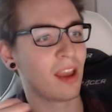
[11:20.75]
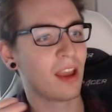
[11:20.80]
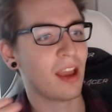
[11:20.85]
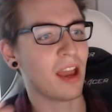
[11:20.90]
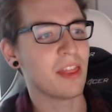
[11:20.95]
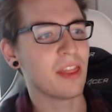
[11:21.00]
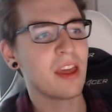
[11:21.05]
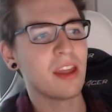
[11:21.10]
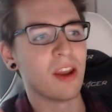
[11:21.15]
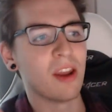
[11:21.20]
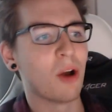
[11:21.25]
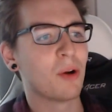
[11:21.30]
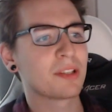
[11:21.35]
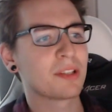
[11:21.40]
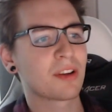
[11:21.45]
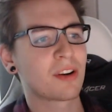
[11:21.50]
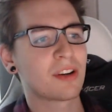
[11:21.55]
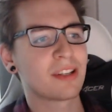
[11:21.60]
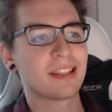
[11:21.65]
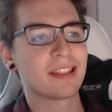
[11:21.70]
And then
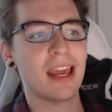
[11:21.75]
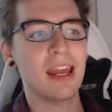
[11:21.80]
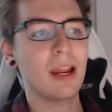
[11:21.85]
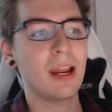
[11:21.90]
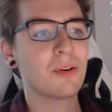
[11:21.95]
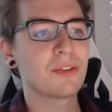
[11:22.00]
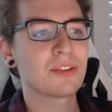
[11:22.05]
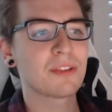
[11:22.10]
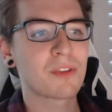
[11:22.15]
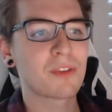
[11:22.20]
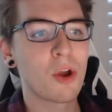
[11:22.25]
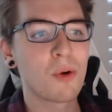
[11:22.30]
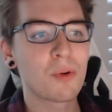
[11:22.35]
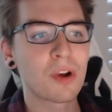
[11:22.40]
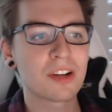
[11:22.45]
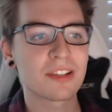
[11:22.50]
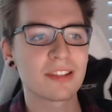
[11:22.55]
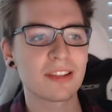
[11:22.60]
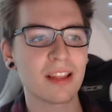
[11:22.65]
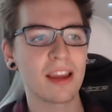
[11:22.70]
OSR's 10 Hours of
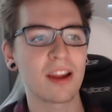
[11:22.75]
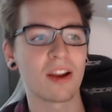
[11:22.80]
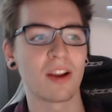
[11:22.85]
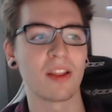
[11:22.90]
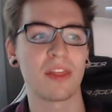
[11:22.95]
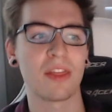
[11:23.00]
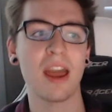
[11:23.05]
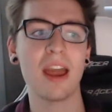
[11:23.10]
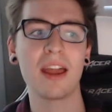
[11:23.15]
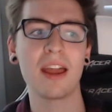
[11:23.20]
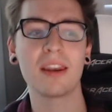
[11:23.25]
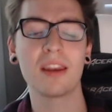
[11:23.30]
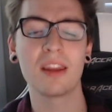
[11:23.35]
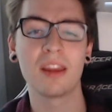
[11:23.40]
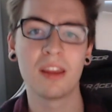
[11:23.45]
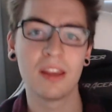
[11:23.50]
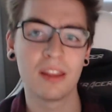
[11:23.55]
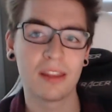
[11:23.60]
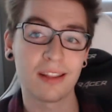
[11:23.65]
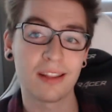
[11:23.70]
Konar Slayer.
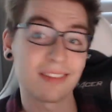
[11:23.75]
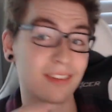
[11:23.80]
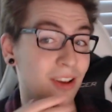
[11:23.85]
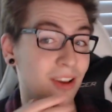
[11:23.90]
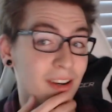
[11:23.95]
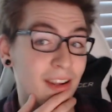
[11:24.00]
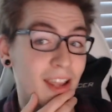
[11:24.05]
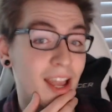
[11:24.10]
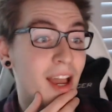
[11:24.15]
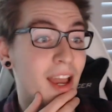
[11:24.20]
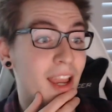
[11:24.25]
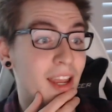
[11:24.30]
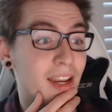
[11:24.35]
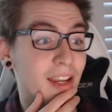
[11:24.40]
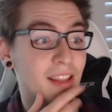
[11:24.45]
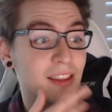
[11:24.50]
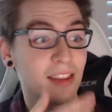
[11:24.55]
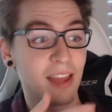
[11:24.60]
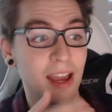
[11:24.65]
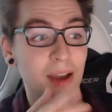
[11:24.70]
That's not a guide.
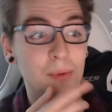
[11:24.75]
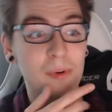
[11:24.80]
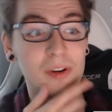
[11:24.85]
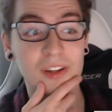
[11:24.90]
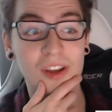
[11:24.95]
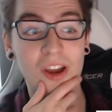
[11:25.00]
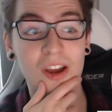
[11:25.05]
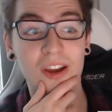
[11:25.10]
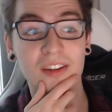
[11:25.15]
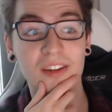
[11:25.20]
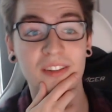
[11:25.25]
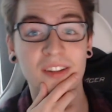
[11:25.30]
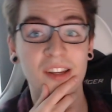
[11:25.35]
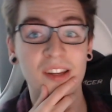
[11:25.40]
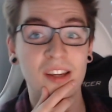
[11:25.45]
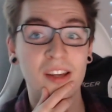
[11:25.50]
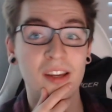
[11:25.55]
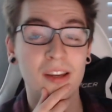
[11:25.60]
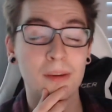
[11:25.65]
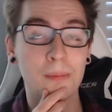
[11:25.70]
That one got
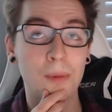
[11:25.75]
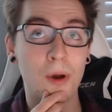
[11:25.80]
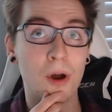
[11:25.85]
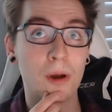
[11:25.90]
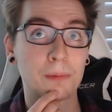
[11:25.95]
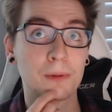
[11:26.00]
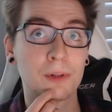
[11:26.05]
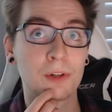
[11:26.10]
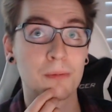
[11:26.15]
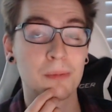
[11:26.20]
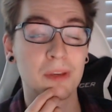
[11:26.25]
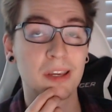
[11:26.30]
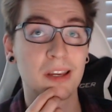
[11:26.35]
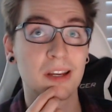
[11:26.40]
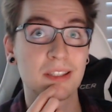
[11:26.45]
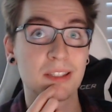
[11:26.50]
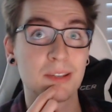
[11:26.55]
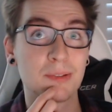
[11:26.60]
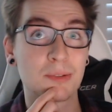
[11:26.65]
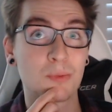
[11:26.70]
popular
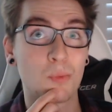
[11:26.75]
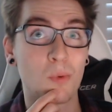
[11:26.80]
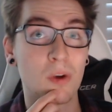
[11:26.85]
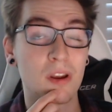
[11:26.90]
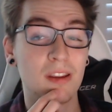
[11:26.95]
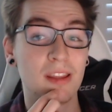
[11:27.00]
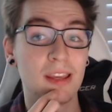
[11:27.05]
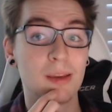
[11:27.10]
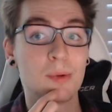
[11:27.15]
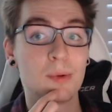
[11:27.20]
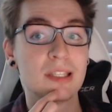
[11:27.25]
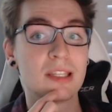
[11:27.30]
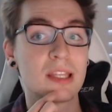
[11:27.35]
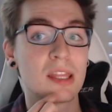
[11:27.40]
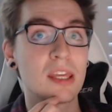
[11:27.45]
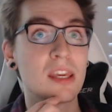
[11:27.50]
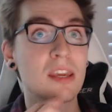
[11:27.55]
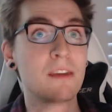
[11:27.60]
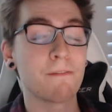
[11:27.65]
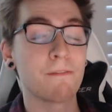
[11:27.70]
because it was
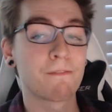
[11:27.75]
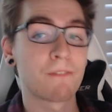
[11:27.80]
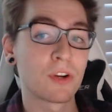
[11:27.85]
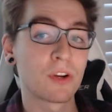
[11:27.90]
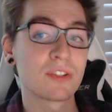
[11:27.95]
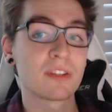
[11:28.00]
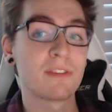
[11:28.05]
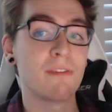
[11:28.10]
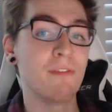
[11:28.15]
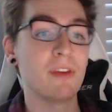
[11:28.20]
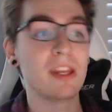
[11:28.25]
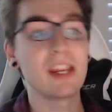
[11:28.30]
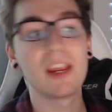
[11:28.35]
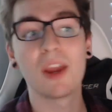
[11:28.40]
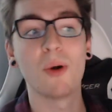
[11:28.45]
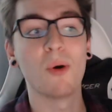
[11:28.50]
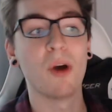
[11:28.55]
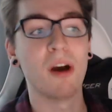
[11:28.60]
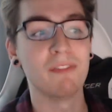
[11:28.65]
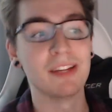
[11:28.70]
the first
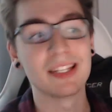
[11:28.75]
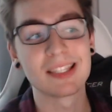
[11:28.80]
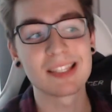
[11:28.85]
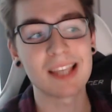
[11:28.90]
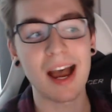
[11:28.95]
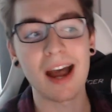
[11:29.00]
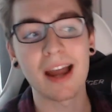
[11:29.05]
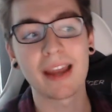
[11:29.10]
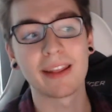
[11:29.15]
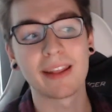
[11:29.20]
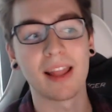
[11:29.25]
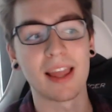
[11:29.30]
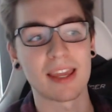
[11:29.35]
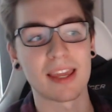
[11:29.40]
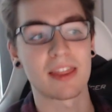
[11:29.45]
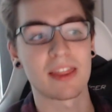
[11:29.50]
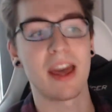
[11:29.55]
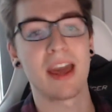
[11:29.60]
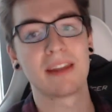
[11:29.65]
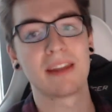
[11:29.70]
video of its kind like
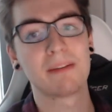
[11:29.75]
that,